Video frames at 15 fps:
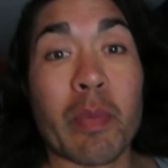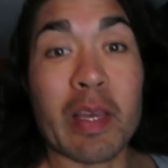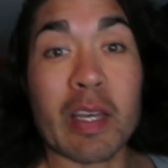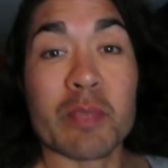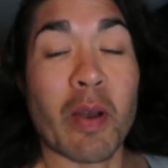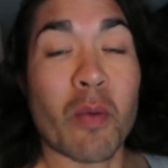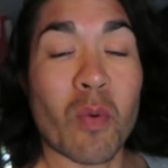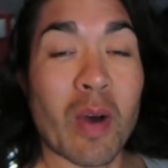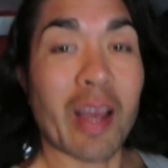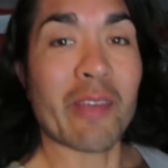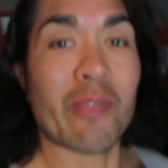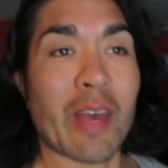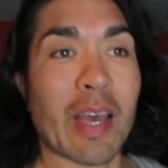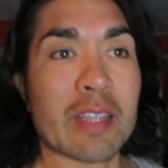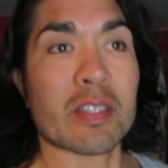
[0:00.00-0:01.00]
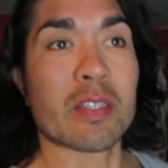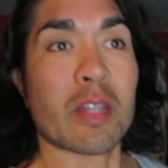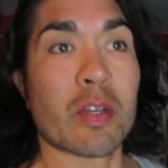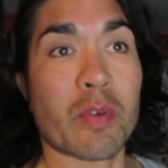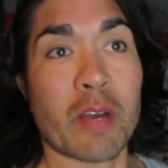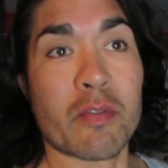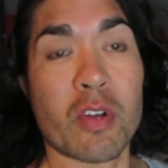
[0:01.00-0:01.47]
because my wife hasn't
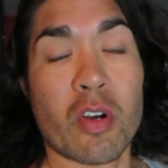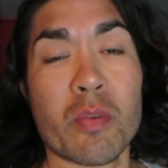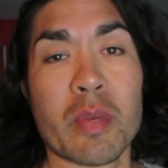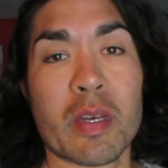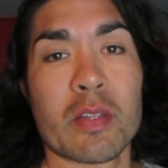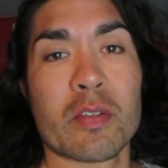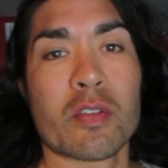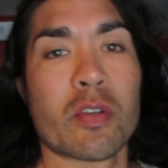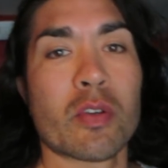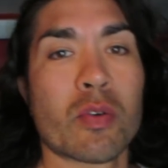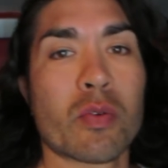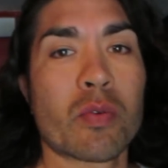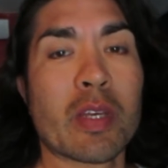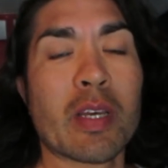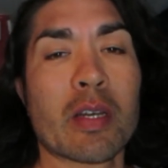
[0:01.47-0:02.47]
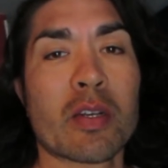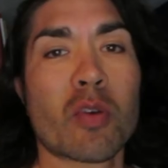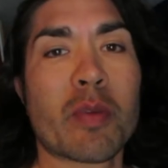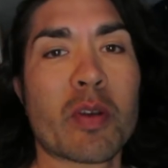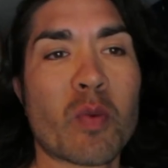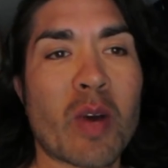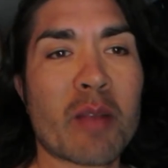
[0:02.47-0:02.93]
arrived home yet. So yeah, no
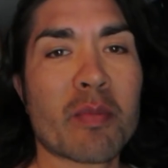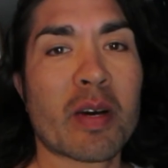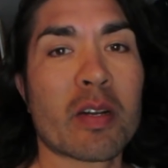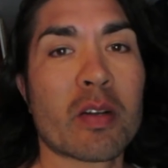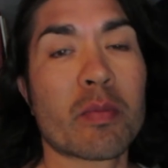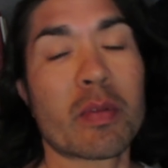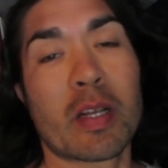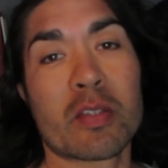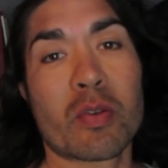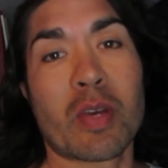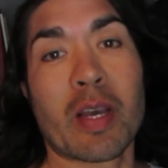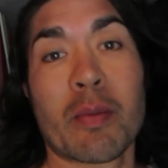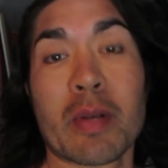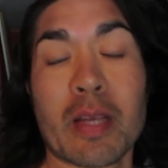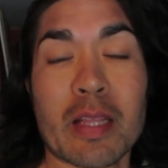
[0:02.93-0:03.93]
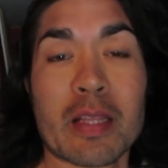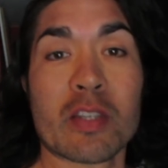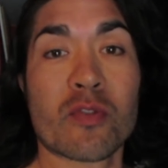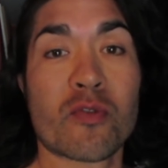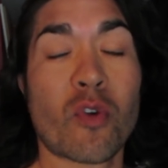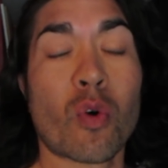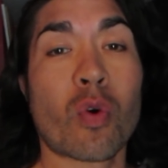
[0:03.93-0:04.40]
big wine bottle, but that's okay. I'm gonna get
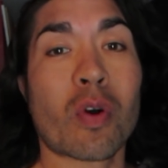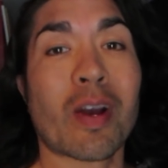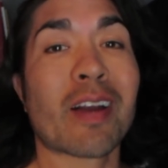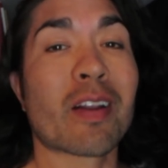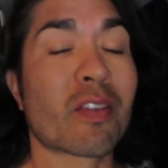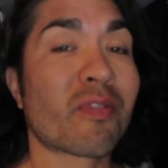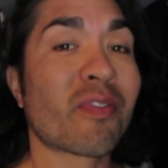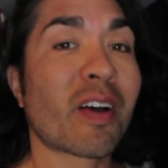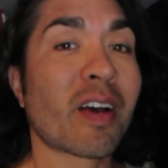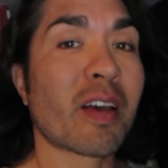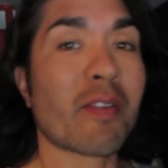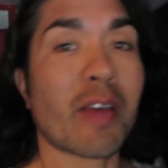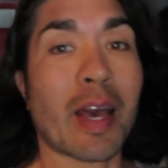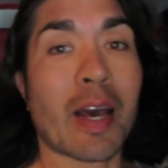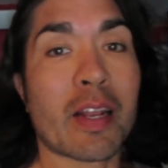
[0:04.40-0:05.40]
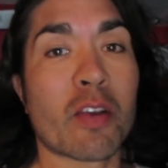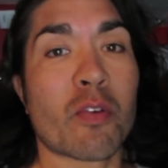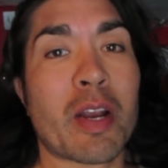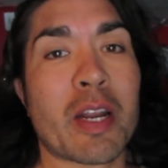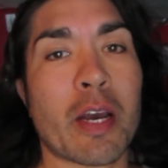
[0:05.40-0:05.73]
these 4 out of the 5 out of here right